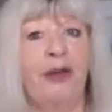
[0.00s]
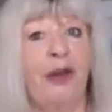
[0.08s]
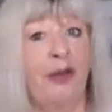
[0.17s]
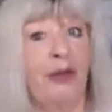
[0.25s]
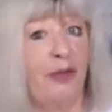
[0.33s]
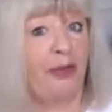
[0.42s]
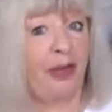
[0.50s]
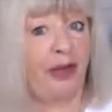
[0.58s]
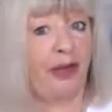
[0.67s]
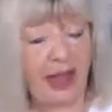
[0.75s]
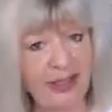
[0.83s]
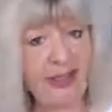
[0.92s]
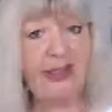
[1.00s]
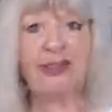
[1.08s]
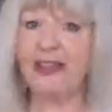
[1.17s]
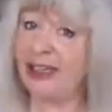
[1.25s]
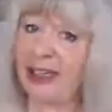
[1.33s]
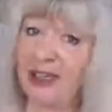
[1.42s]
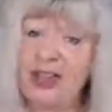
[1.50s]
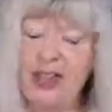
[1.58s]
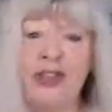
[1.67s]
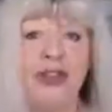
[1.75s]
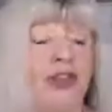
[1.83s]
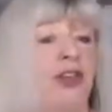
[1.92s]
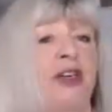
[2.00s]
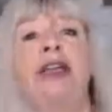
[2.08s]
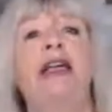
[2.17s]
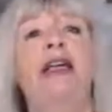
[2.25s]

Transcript: both with adults and children,